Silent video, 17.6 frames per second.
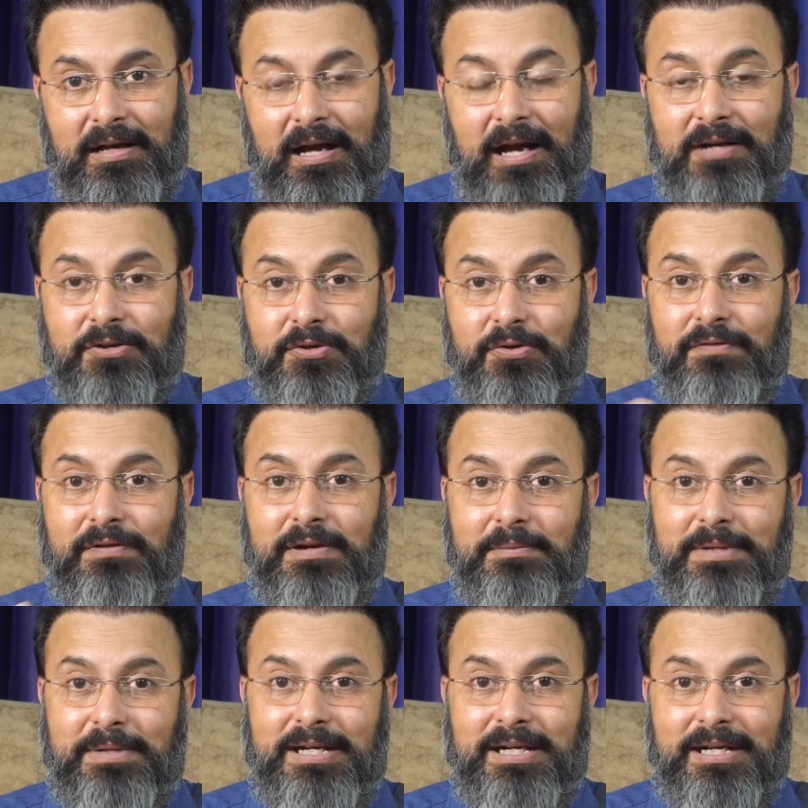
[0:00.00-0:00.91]
And you
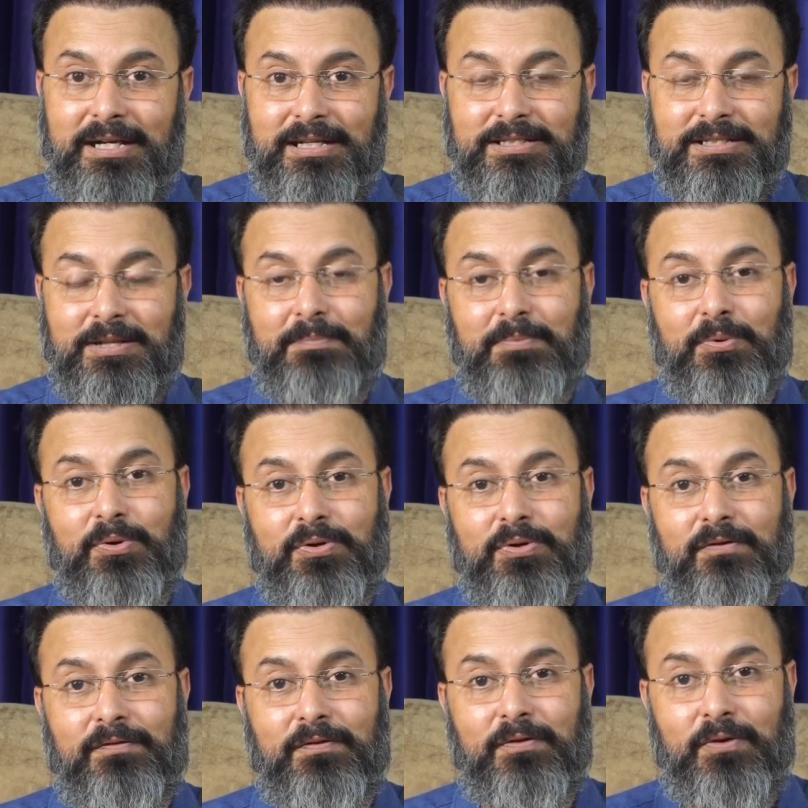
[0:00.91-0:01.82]
will be needing
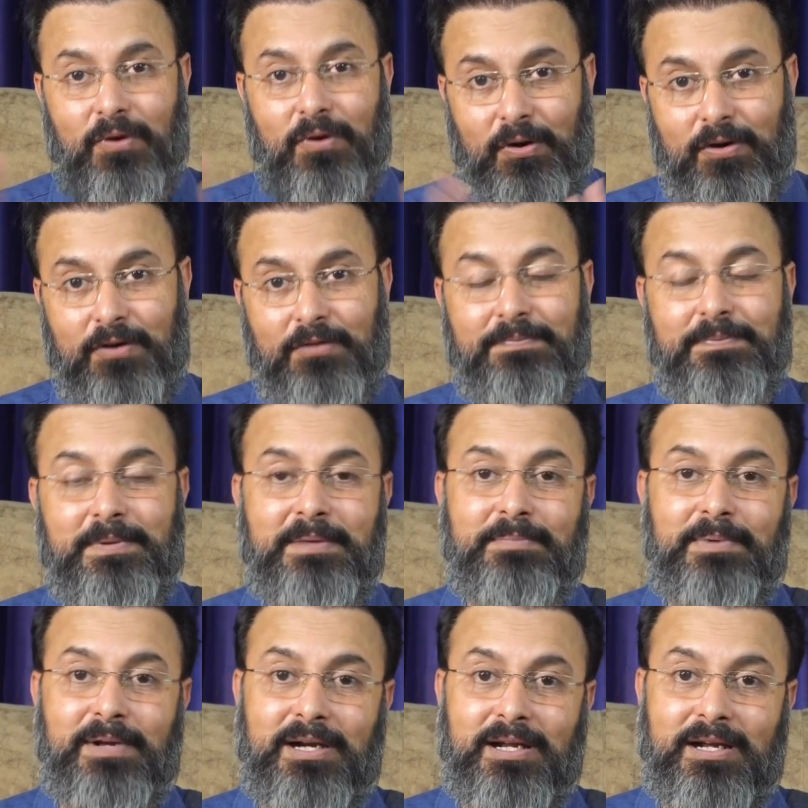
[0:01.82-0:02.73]
support of lot of
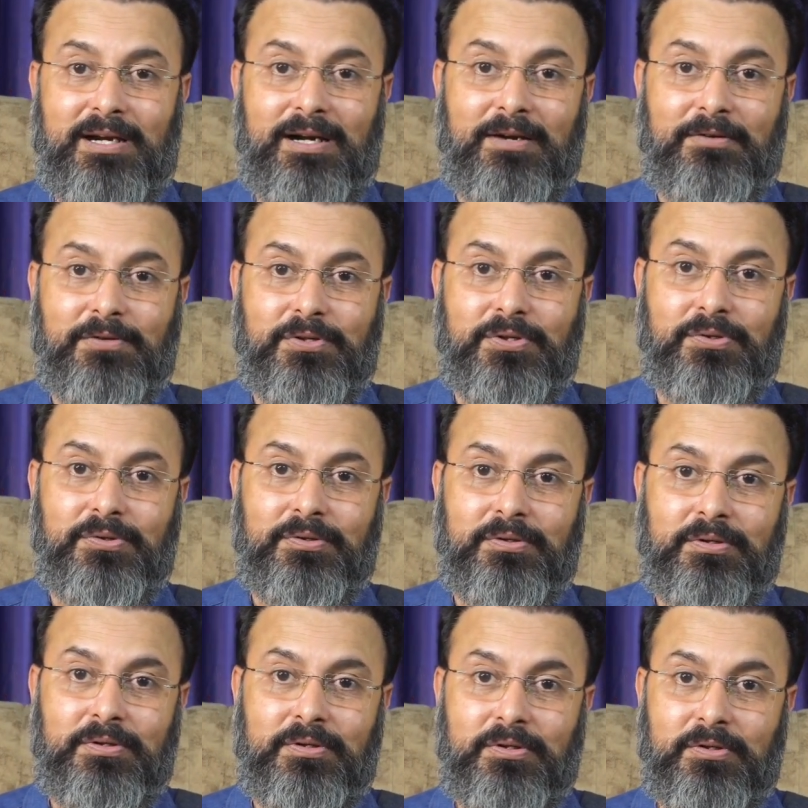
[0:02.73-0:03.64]
people around
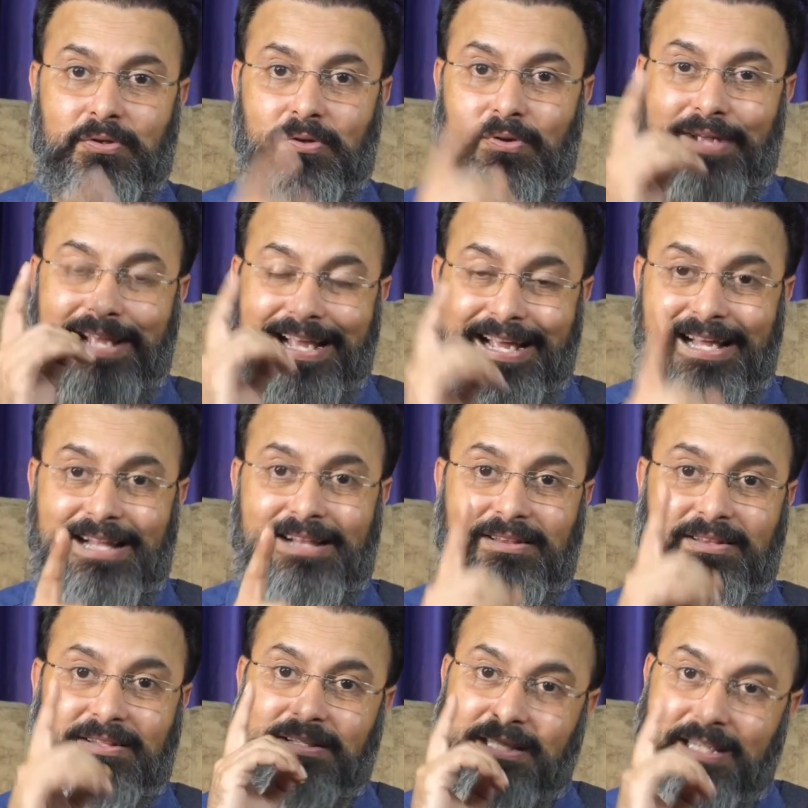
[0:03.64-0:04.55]
you. So
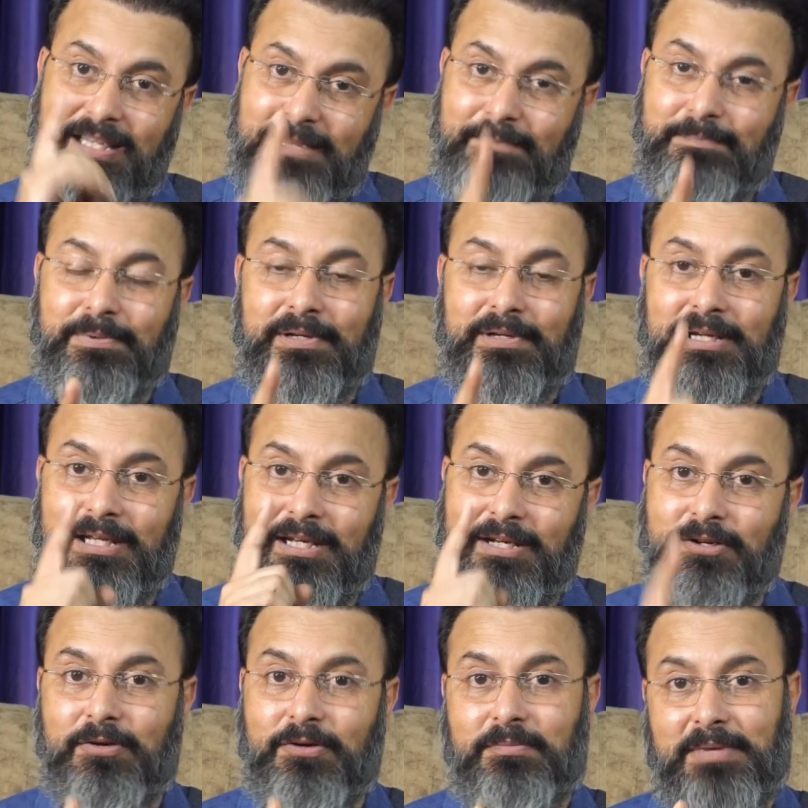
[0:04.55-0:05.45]
health, keep
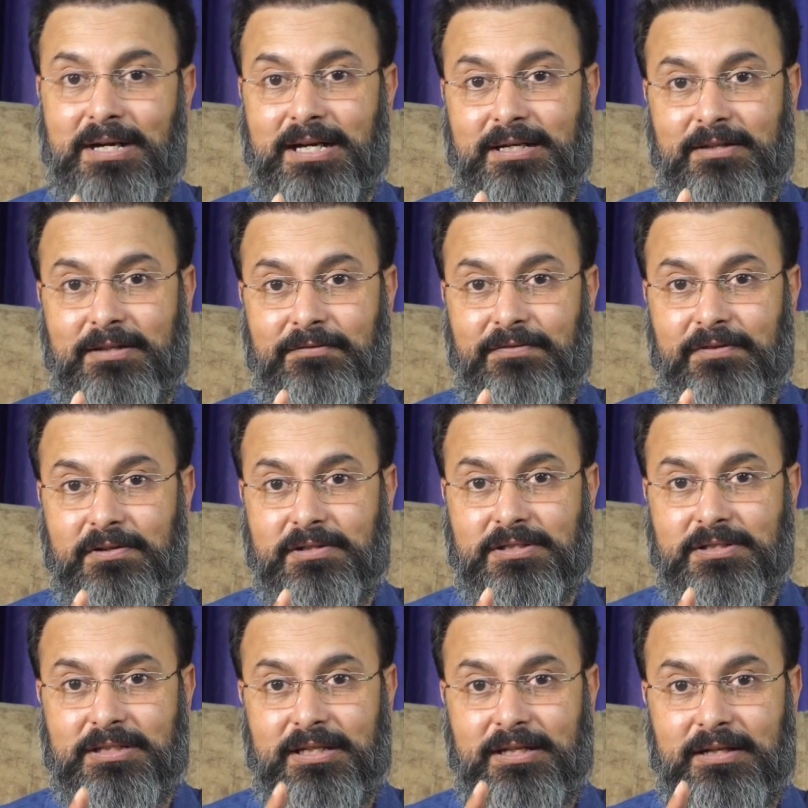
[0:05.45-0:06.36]
in your mind the
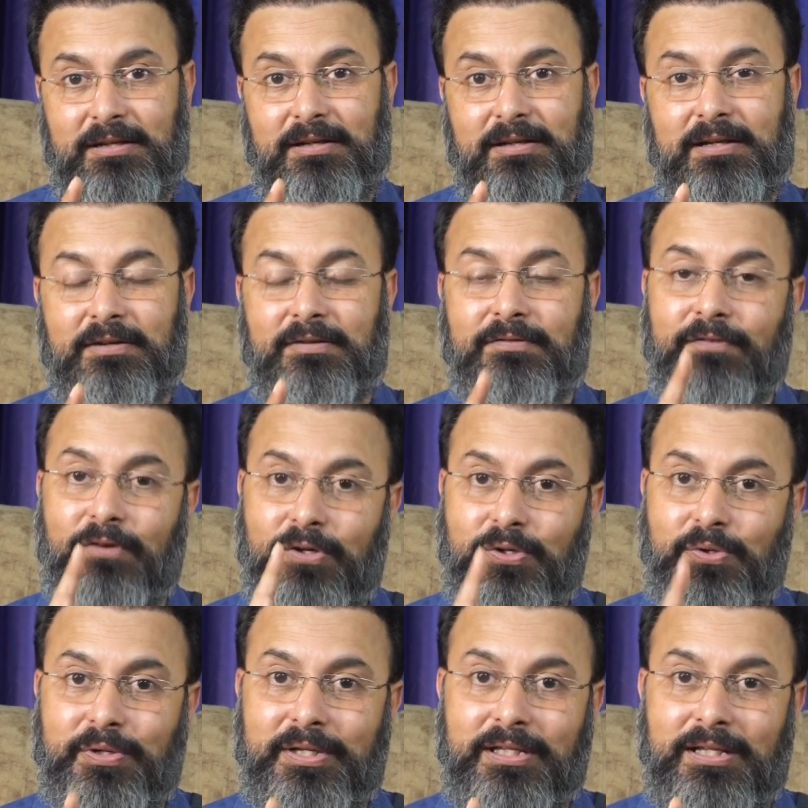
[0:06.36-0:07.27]
first thing
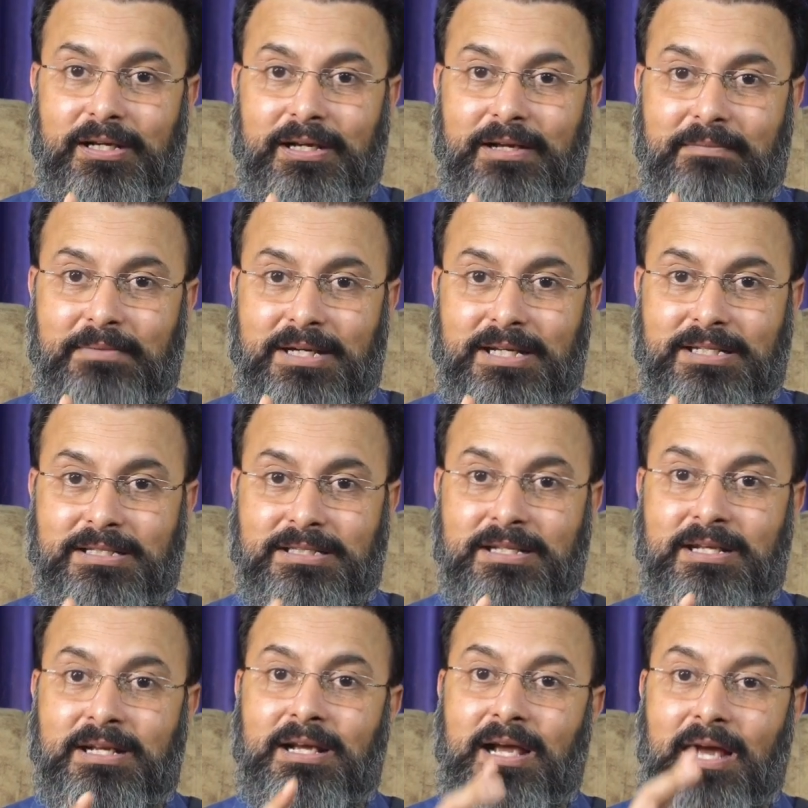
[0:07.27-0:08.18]
for doing the remedies.